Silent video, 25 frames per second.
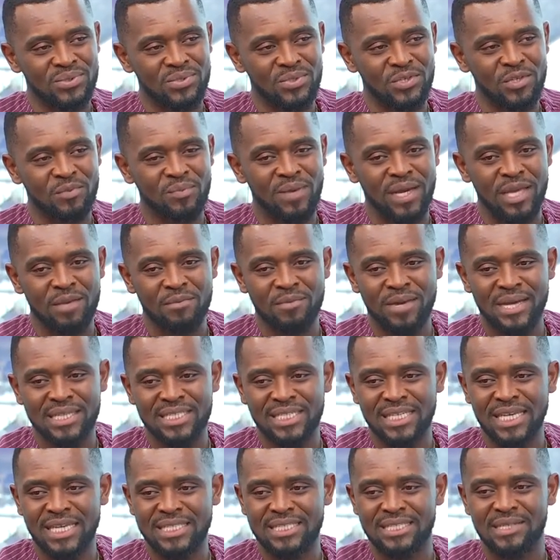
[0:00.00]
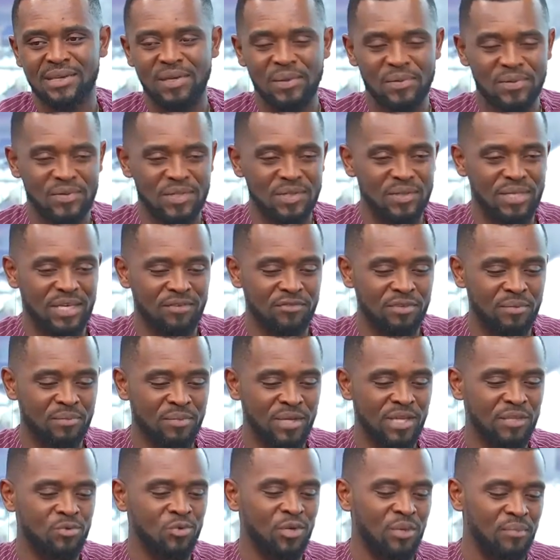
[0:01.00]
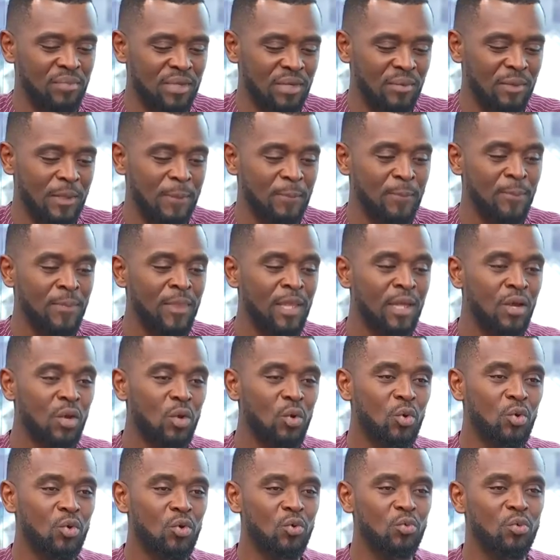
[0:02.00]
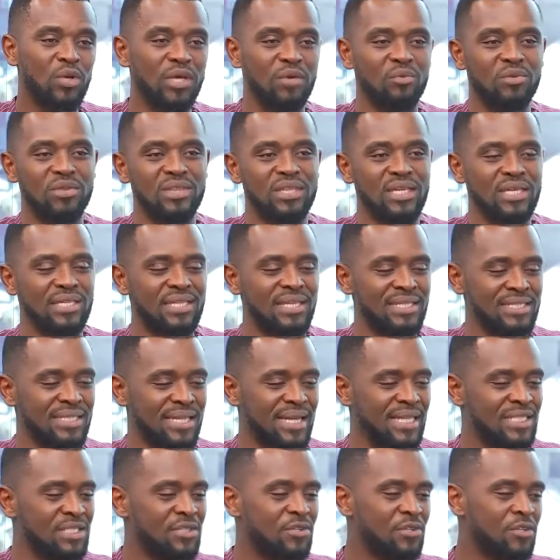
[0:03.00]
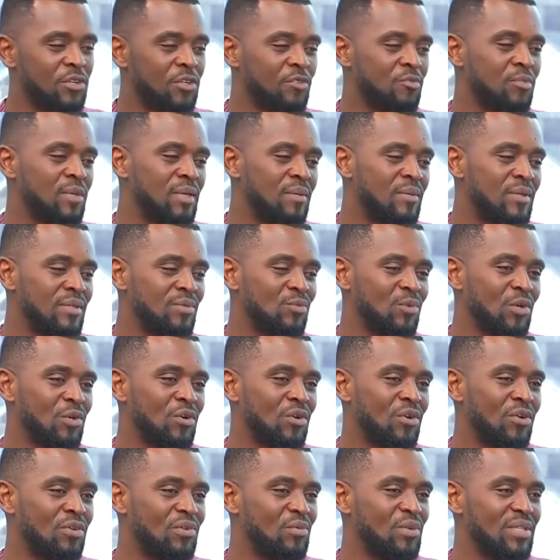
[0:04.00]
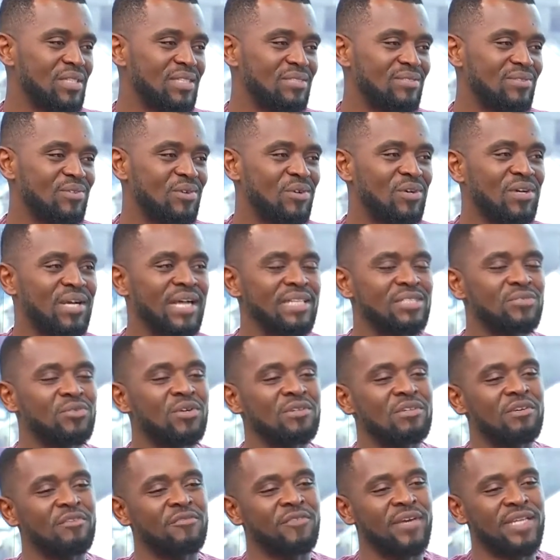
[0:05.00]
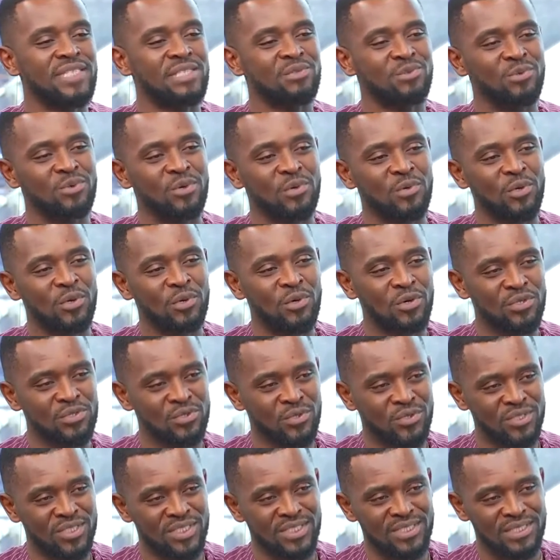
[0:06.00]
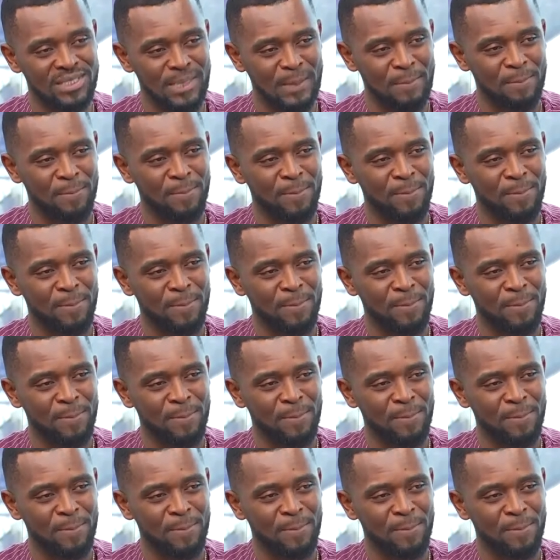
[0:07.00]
So imagine giving birth to a baby who there's a category of babies or category of infections we call torches.